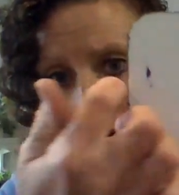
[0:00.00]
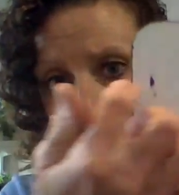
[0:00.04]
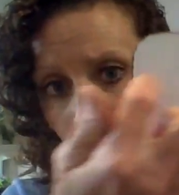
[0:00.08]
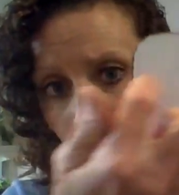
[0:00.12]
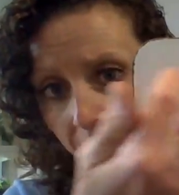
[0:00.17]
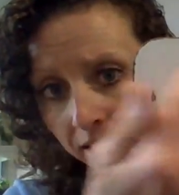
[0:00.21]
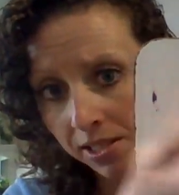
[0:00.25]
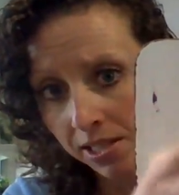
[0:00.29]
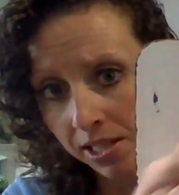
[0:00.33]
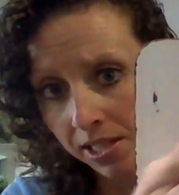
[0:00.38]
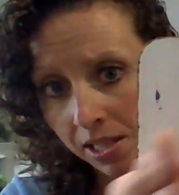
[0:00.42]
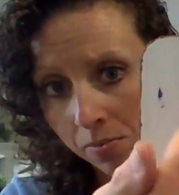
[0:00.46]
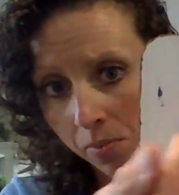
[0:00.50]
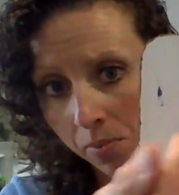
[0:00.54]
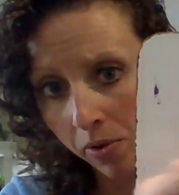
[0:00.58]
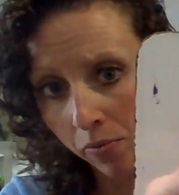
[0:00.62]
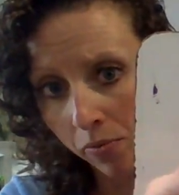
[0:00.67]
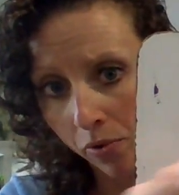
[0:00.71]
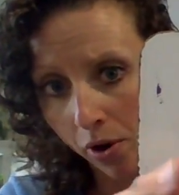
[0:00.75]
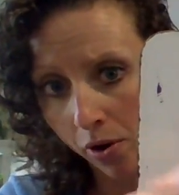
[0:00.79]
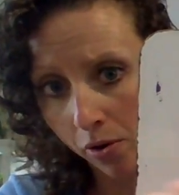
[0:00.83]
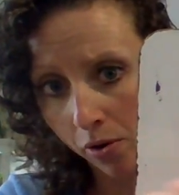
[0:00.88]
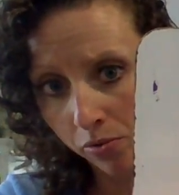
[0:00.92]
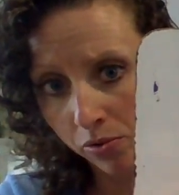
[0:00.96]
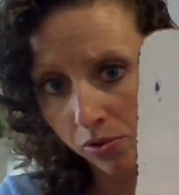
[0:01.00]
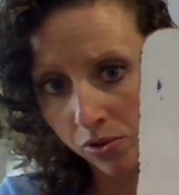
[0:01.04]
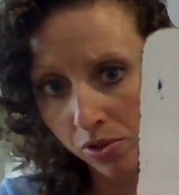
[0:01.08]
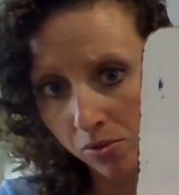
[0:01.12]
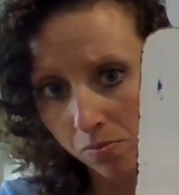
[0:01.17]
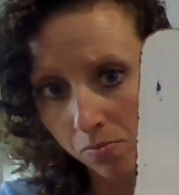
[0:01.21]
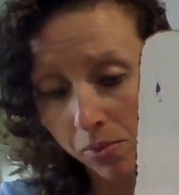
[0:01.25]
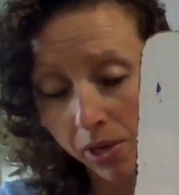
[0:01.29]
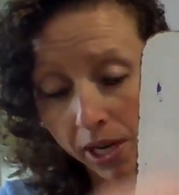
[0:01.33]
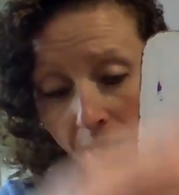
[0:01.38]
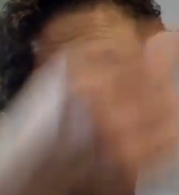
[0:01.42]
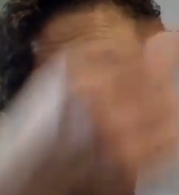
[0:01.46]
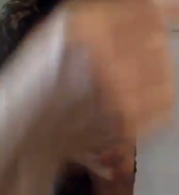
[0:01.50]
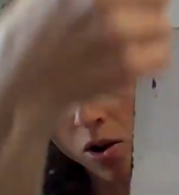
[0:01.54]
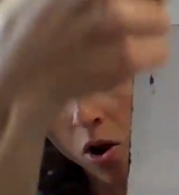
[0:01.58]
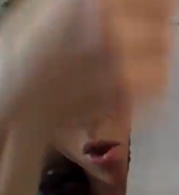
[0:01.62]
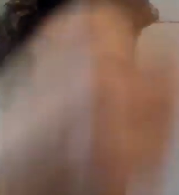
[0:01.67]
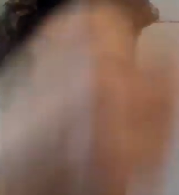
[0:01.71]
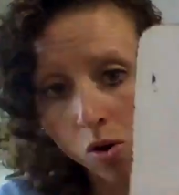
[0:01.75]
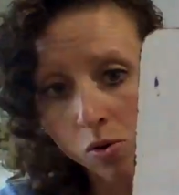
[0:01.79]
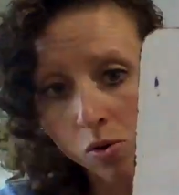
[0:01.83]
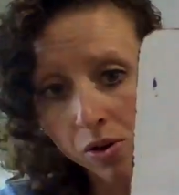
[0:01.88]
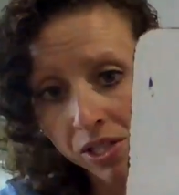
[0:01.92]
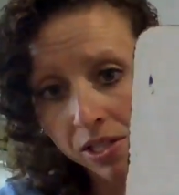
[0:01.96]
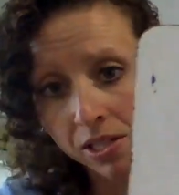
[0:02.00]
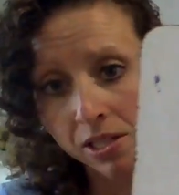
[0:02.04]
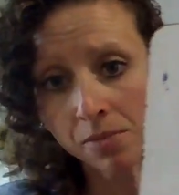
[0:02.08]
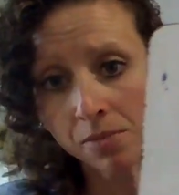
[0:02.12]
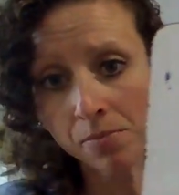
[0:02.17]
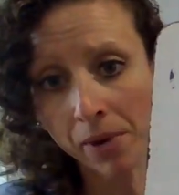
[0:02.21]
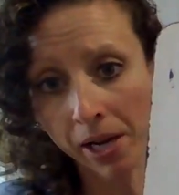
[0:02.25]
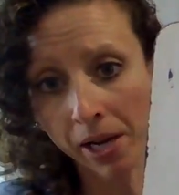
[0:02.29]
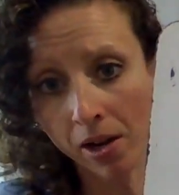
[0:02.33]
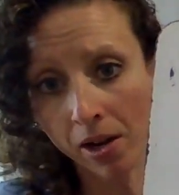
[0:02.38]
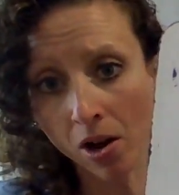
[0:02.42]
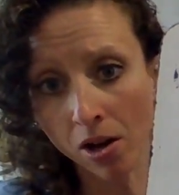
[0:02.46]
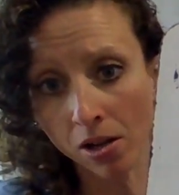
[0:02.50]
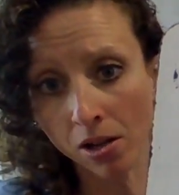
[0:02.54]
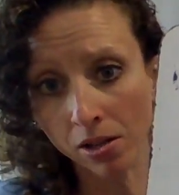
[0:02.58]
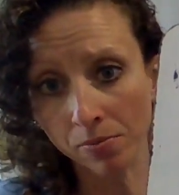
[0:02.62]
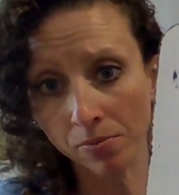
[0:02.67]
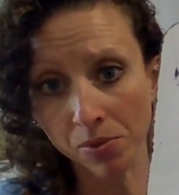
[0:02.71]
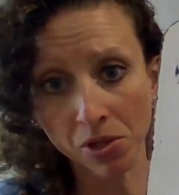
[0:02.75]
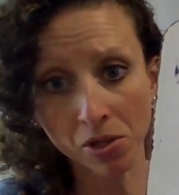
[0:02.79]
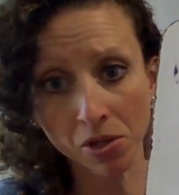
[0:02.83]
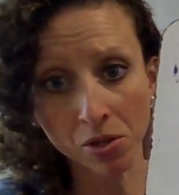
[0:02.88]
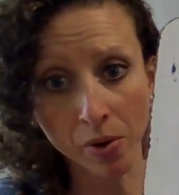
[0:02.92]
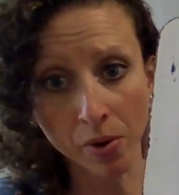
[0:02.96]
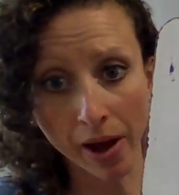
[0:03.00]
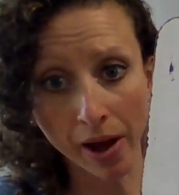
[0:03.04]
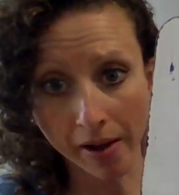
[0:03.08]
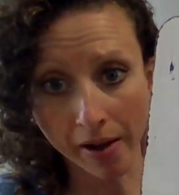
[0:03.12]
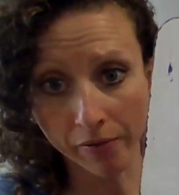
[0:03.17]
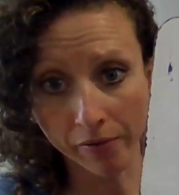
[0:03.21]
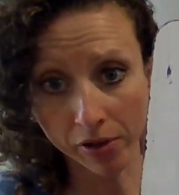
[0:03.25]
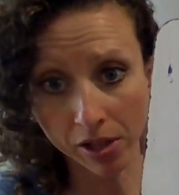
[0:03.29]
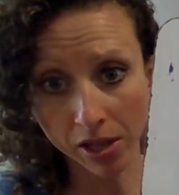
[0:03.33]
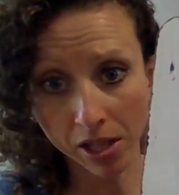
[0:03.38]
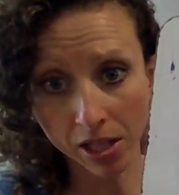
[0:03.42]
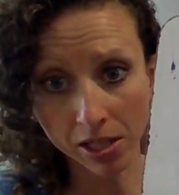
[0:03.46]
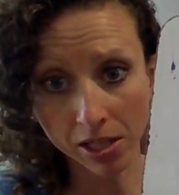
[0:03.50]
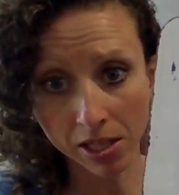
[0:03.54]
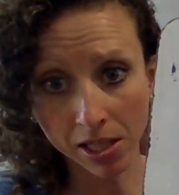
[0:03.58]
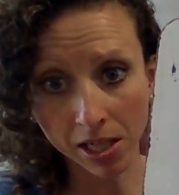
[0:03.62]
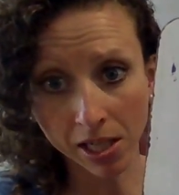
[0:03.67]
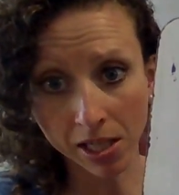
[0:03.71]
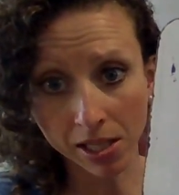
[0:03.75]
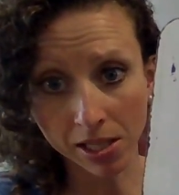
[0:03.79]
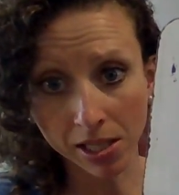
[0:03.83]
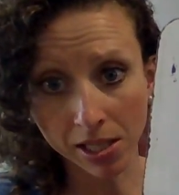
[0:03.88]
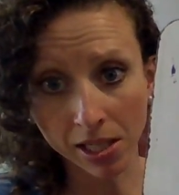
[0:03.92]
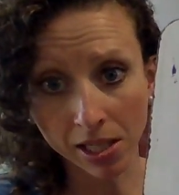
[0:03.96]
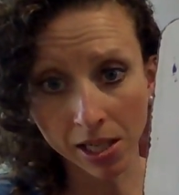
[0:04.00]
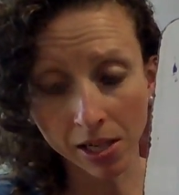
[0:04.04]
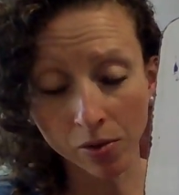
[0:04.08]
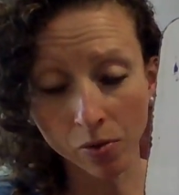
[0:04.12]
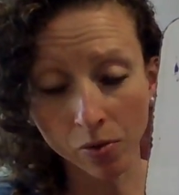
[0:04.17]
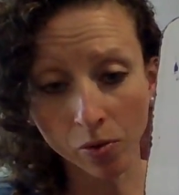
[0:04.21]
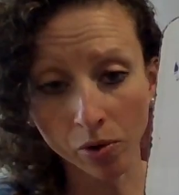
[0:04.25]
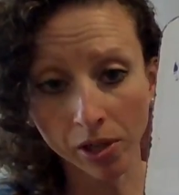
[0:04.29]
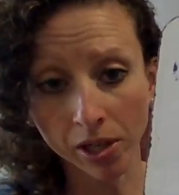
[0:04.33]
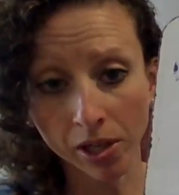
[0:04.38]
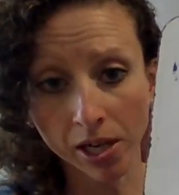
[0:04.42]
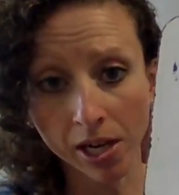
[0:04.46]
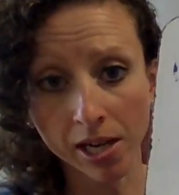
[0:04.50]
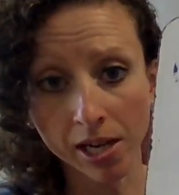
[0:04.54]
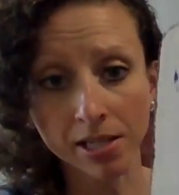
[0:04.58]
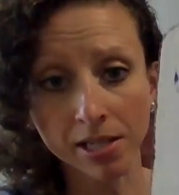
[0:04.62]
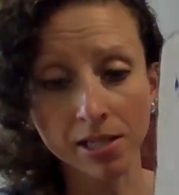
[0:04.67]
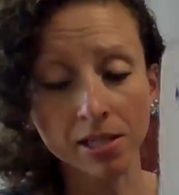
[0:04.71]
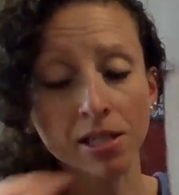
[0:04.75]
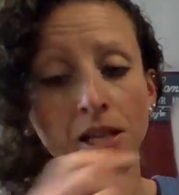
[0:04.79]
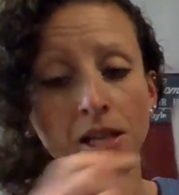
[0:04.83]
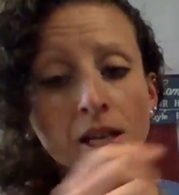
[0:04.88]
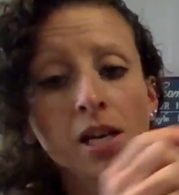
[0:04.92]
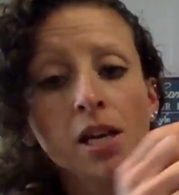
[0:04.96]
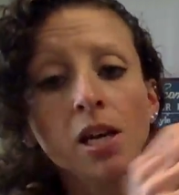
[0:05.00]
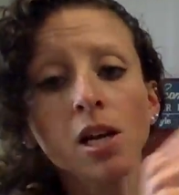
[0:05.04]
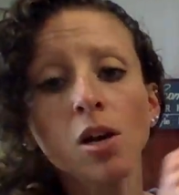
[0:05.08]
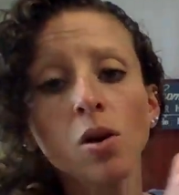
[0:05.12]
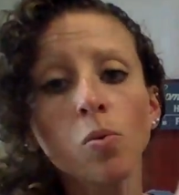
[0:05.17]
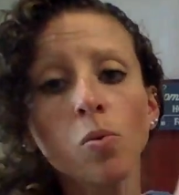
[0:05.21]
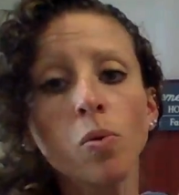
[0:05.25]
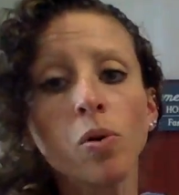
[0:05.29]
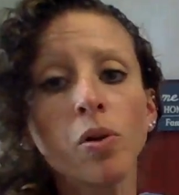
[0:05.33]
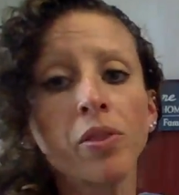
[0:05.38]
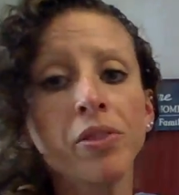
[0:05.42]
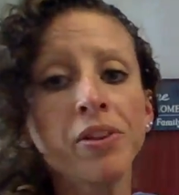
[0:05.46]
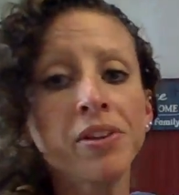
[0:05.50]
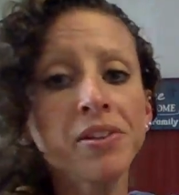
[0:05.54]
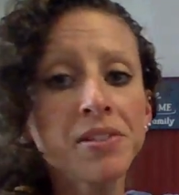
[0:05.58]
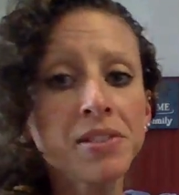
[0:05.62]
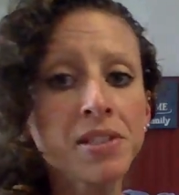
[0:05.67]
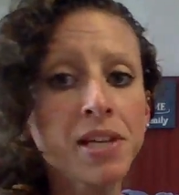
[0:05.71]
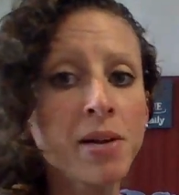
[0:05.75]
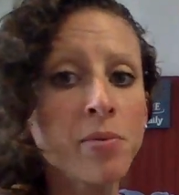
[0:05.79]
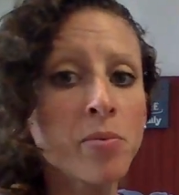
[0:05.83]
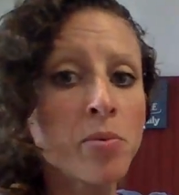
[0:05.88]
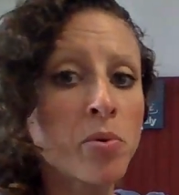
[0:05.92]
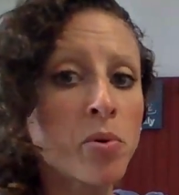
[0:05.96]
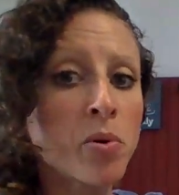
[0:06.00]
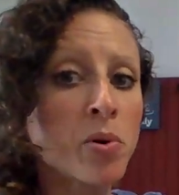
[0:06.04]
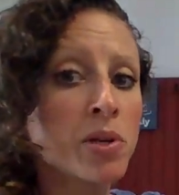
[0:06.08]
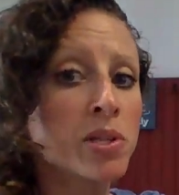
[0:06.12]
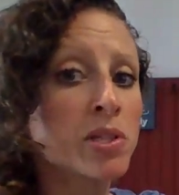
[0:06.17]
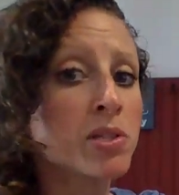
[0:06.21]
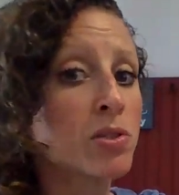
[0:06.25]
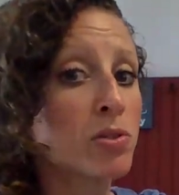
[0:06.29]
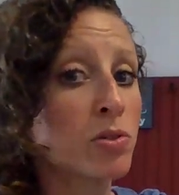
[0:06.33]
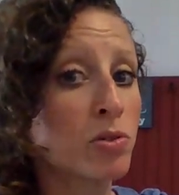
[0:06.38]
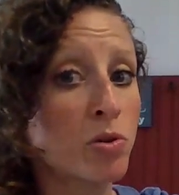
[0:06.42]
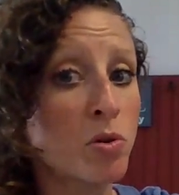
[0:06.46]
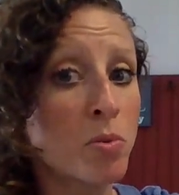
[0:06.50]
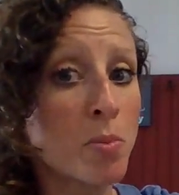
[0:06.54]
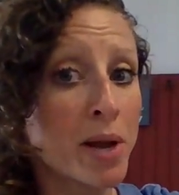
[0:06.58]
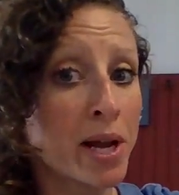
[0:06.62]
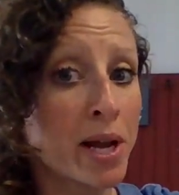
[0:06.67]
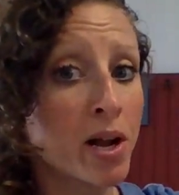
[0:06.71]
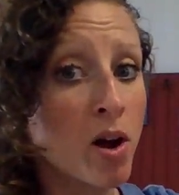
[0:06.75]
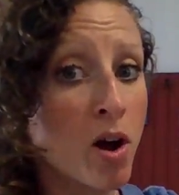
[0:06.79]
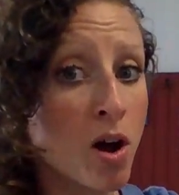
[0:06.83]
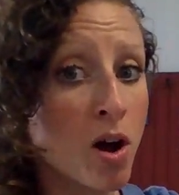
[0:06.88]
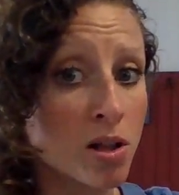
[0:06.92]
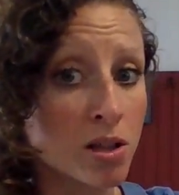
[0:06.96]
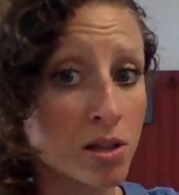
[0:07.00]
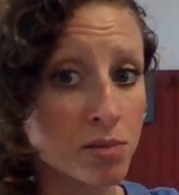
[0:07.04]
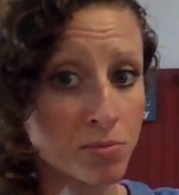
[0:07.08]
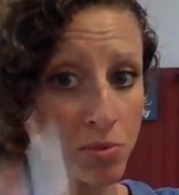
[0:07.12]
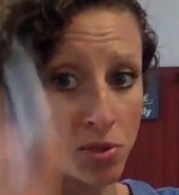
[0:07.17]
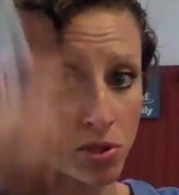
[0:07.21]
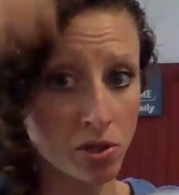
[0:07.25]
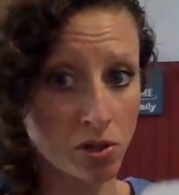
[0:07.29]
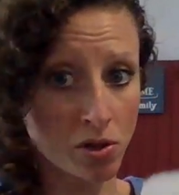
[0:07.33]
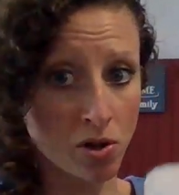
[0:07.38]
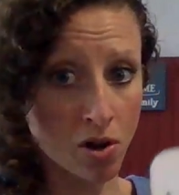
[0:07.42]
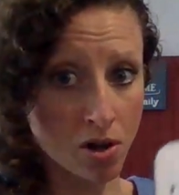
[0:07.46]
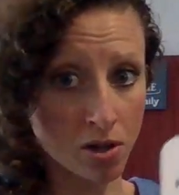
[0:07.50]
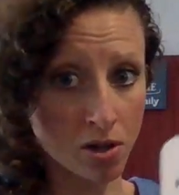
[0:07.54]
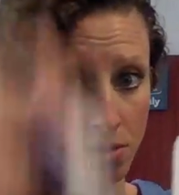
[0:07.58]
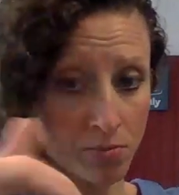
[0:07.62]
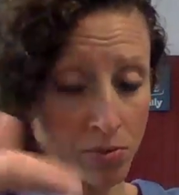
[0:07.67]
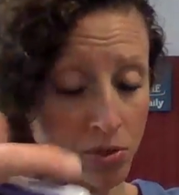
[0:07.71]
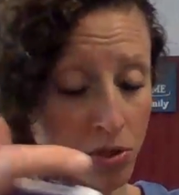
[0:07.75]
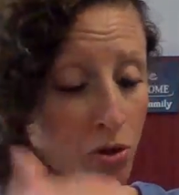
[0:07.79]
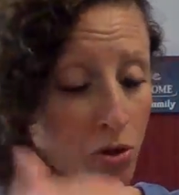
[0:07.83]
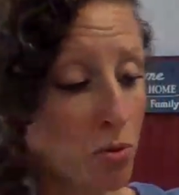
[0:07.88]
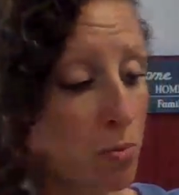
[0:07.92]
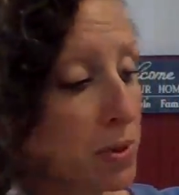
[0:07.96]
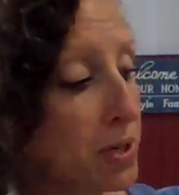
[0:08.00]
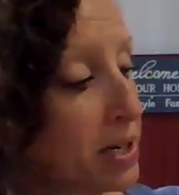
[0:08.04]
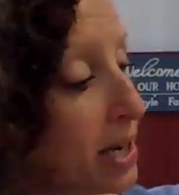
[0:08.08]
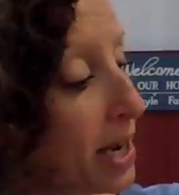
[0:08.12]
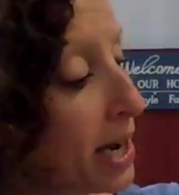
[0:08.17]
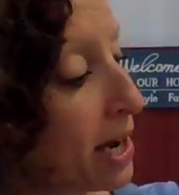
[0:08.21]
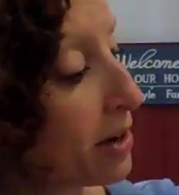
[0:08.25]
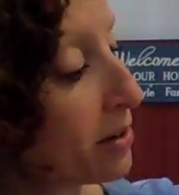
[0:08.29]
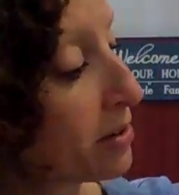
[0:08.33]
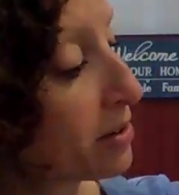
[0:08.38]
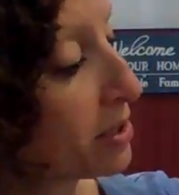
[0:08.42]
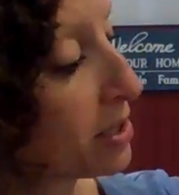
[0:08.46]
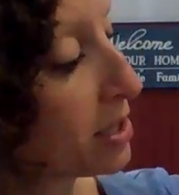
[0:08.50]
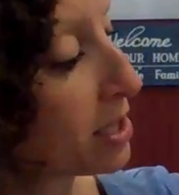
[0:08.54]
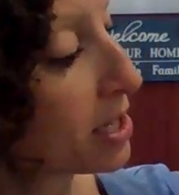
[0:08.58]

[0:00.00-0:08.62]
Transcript: I can see my rows, but I can always see my columns too. Everything's nice and neat and organized. Well, this time I'm going to circle my columns. Columns go up and down.